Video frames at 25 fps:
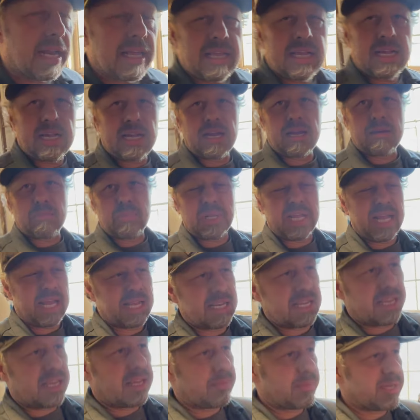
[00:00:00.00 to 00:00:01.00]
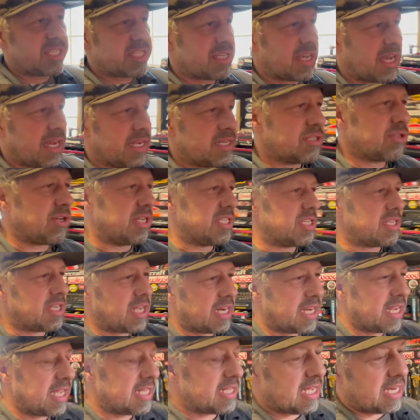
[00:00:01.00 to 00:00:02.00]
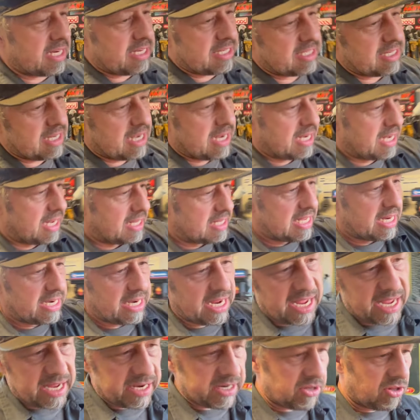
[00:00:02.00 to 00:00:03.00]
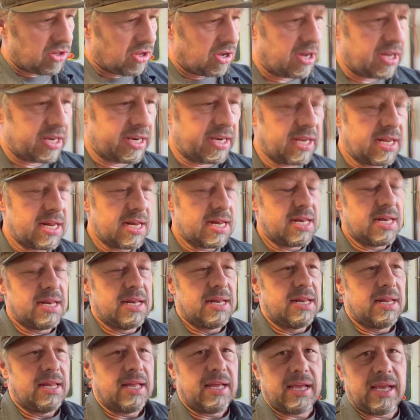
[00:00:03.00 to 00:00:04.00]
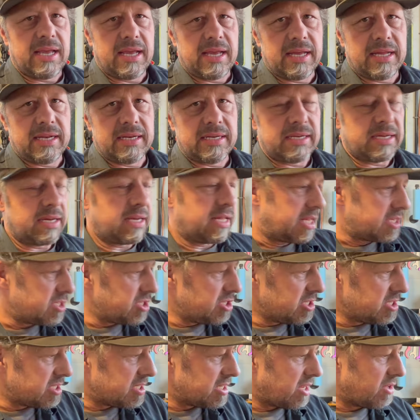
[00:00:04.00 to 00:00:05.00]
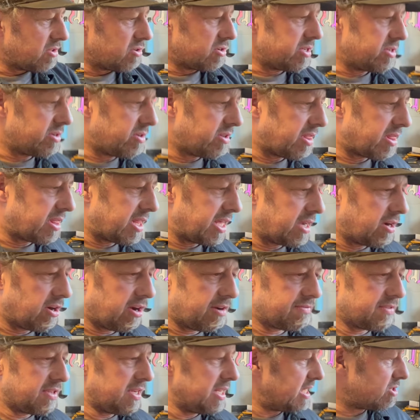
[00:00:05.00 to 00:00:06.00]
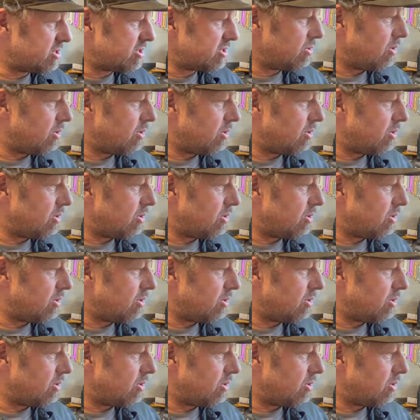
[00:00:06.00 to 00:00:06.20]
I think I got a plan to get him inside. So I just got to get that inside, get that handle on. And that's just another little thing off the list.